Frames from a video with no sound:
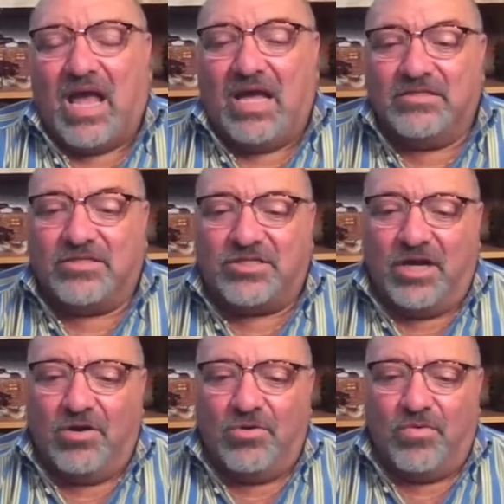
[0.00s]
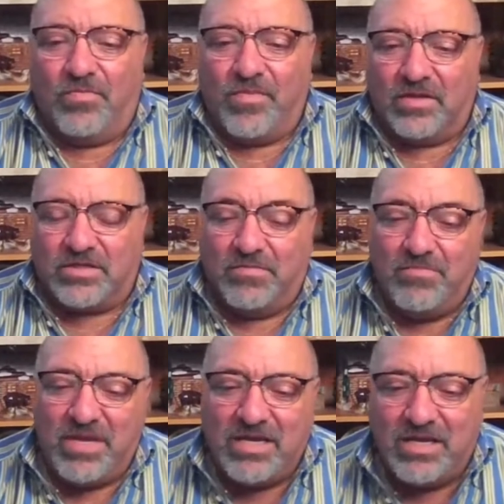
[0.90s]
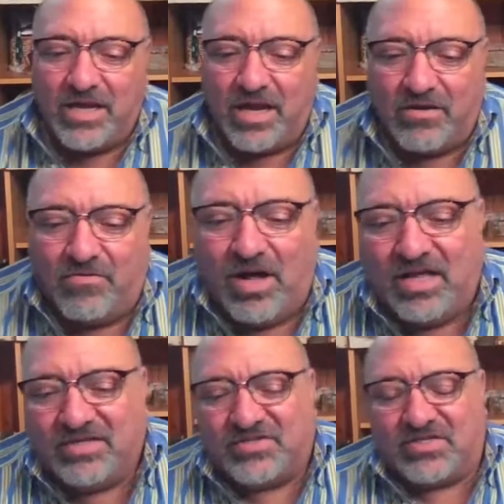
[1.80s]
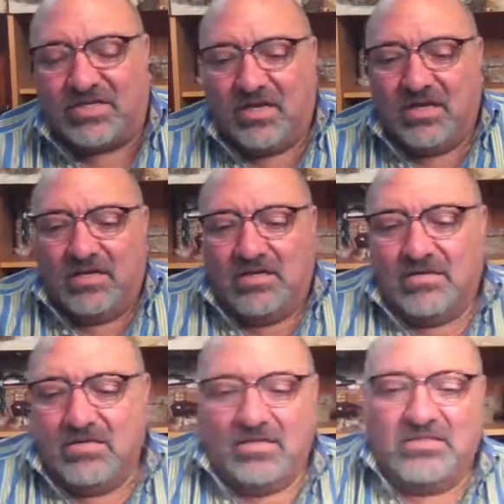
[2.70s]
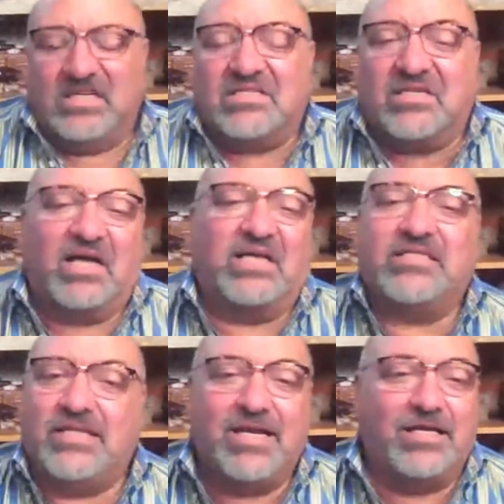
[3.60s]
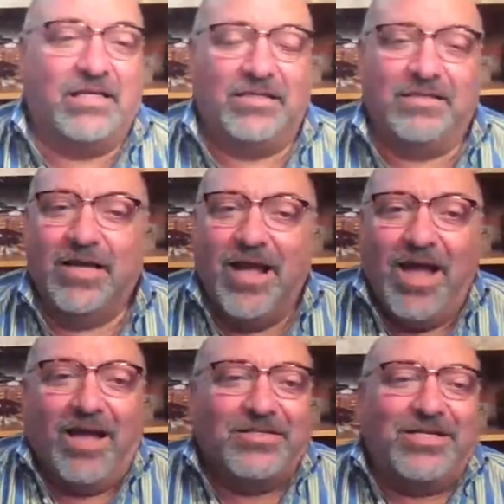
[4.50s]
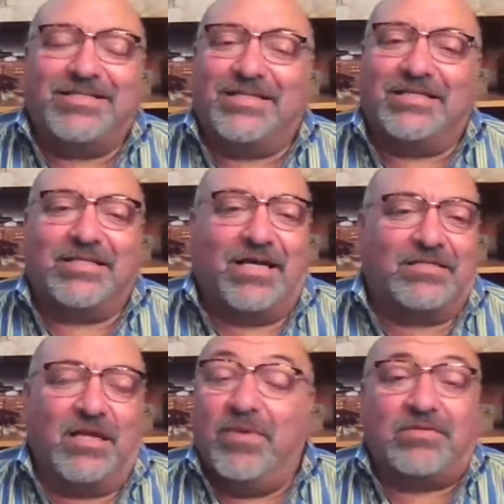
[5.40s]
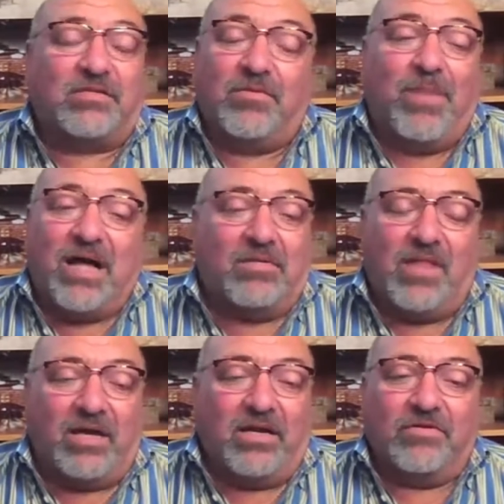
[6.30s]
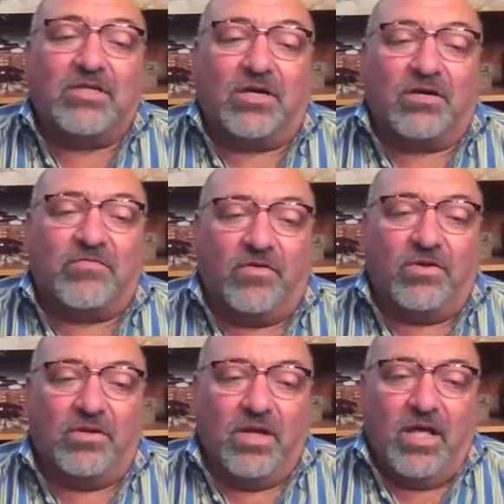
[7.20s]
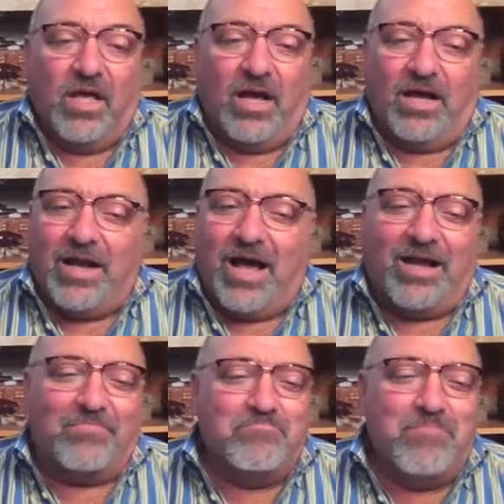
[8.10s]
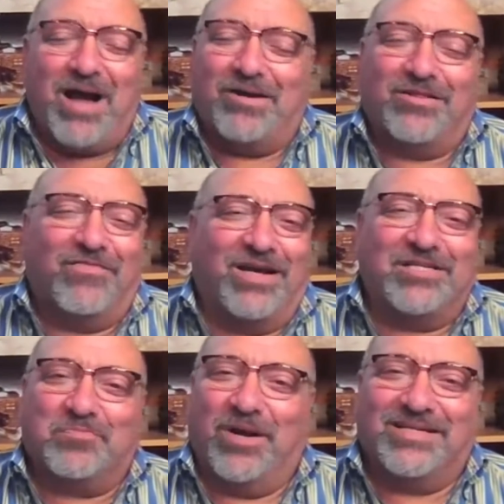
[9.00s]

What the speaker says: And so, to me, it was disgusting. Yeah. Just disgusting. But the bottom line, it was hurtful. Yeah. And I admire the vice